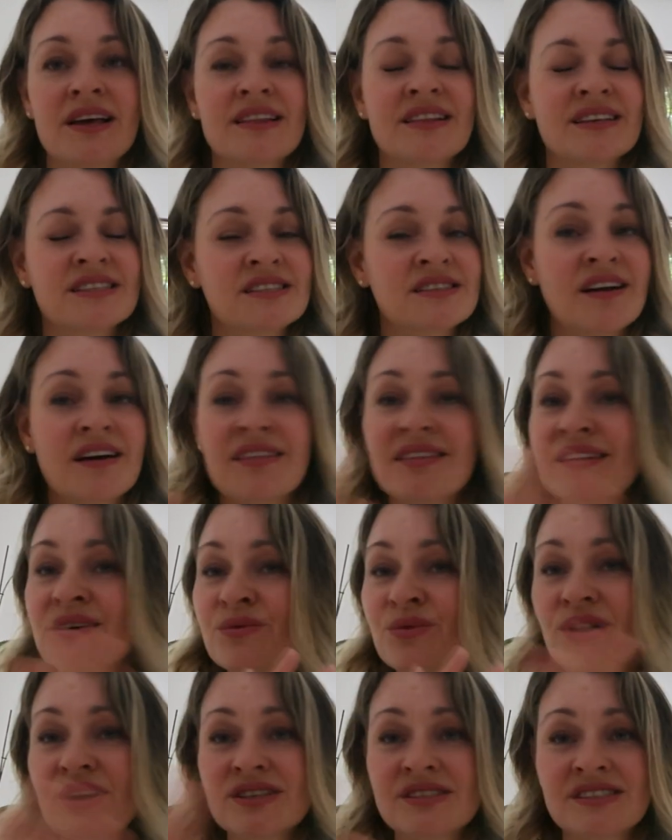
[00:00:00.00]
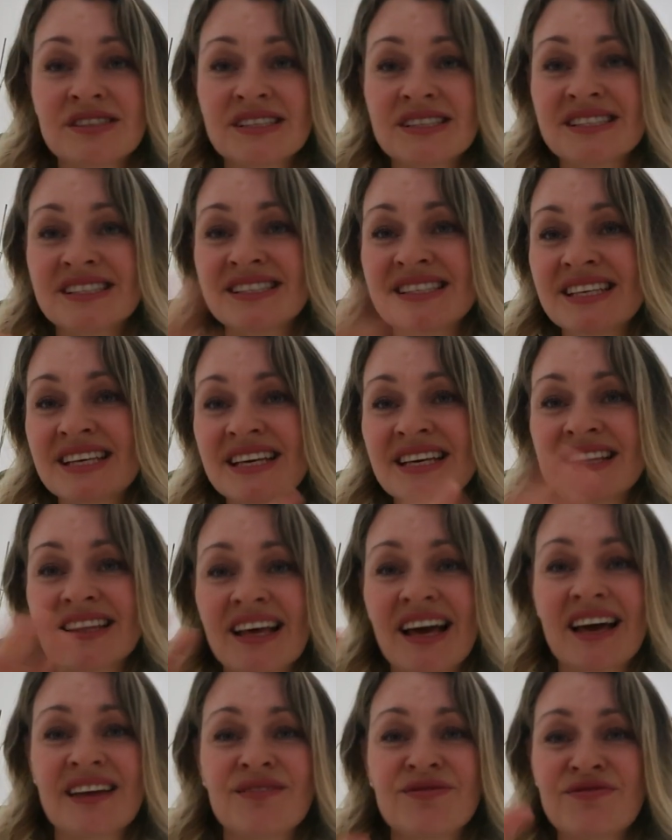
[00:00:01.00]
There's nothing worse than seeing
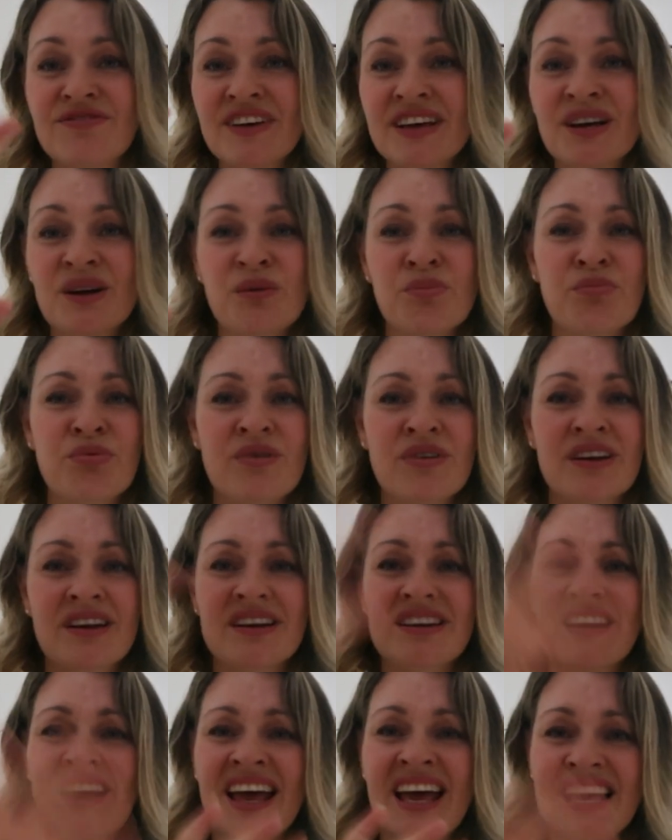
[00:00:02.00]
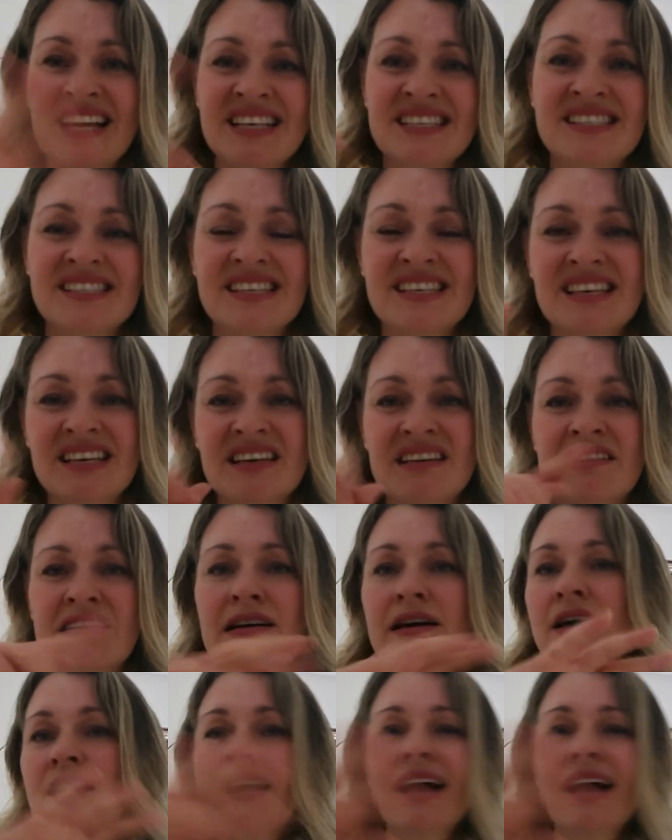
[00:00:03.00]
that fingerprint, hazy.